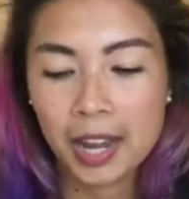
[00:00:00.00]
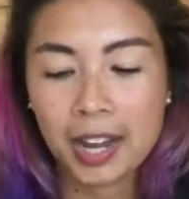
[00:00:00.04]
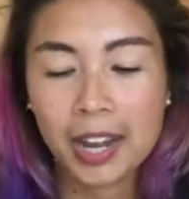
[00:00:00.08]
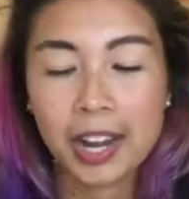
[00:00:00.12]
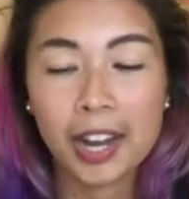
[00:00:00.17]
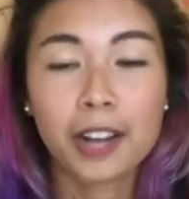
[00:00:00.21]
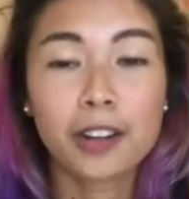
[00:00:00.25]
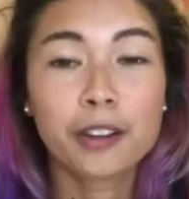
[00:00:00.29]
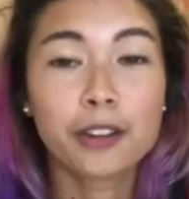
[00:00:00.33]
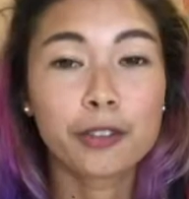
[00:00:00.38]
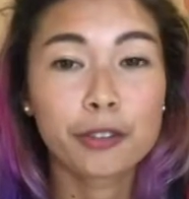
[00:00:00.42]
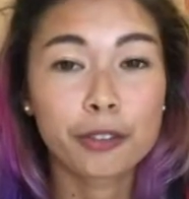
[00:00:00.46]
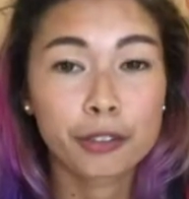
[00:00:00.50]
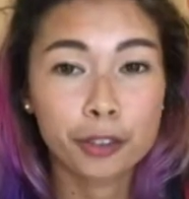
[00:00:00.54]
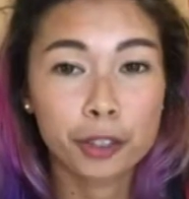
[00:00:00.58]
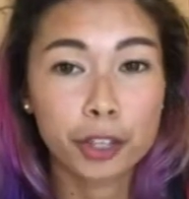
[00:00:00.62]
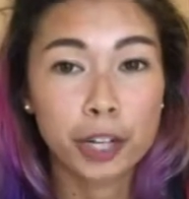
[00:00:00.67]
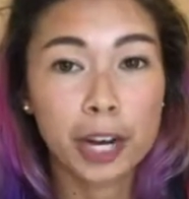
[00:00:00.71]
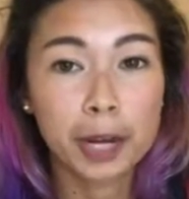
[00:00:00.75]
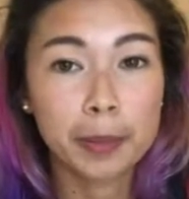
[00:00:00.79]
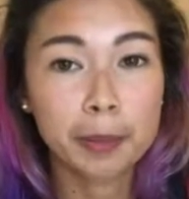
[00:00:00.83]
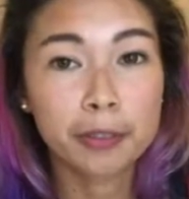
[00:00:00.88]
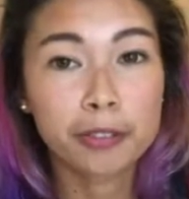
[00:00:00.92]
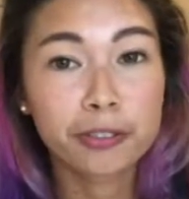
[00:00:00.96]
And
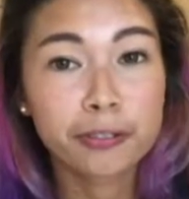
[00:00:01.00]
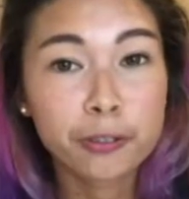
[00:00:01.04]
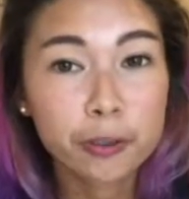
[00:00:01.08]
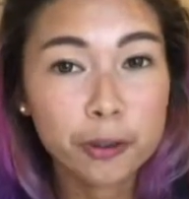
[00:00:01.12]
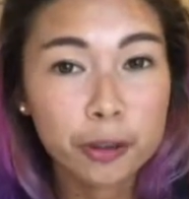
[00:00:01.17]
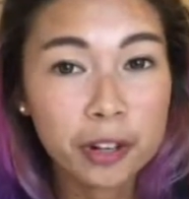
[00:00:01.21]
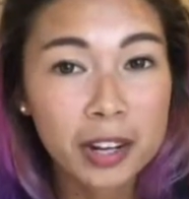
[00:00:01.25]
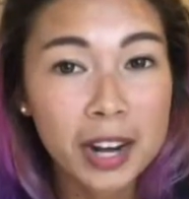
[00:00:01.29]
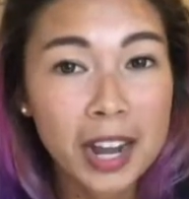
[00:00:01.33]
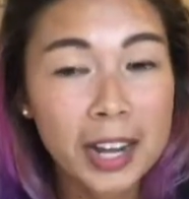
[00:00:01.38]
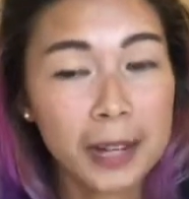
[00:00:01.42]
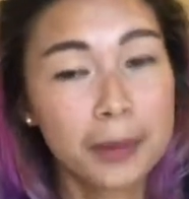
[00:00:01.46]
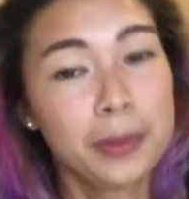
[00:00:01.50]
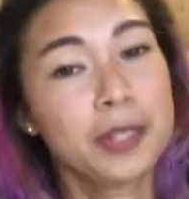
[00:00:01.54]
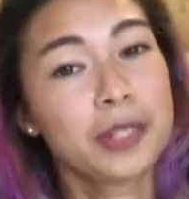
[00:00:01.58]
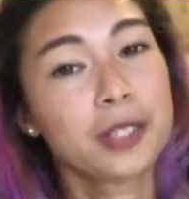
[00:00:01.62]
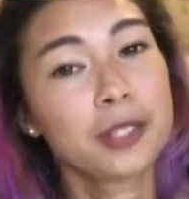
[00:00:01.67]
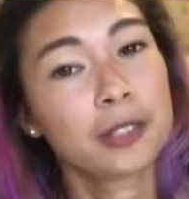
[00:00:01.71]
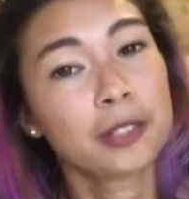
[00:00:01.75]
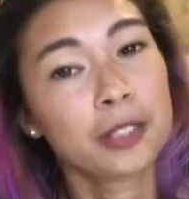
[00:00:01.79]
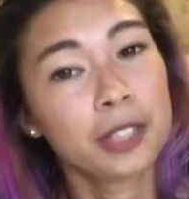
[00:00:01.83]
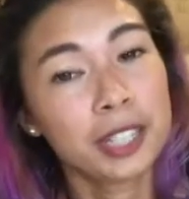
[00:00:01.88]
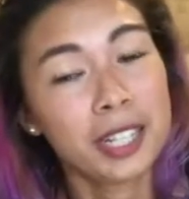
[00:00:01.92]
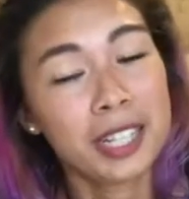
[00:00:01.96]
third, before I
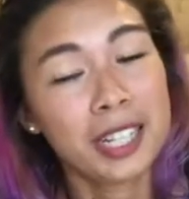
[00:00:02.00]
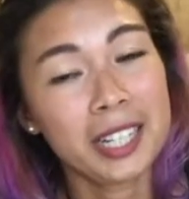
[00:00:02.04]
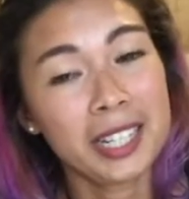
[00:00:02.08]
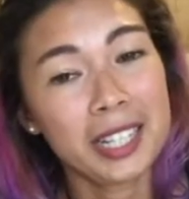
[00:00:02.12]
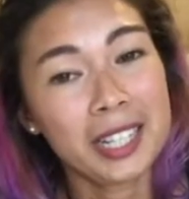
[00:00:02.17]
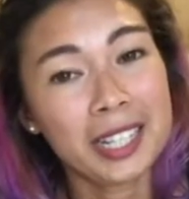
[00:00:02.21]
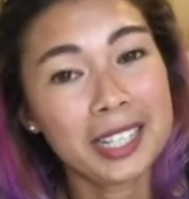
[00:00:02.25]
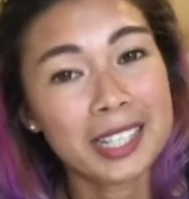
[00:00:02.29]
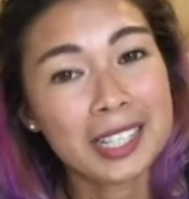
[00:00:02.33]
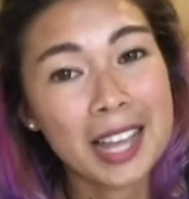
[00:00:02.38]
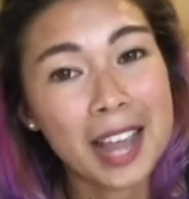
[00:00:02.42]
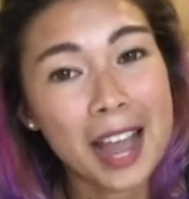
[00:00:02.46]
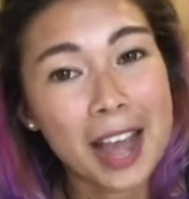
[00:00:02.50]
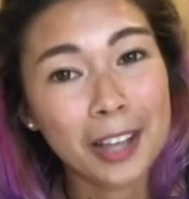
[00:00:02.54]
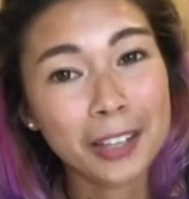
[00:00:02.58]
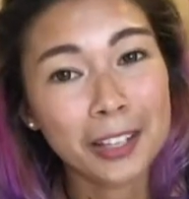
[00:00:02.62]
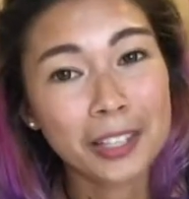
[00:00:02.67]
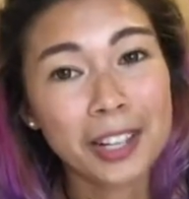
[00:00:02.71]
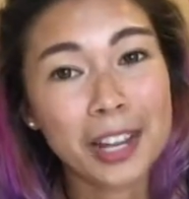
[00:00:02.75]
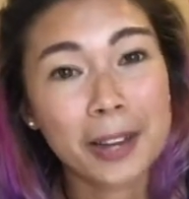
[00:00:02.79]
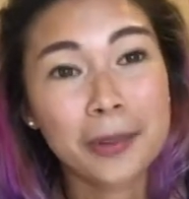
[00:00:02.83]
was learning Italian,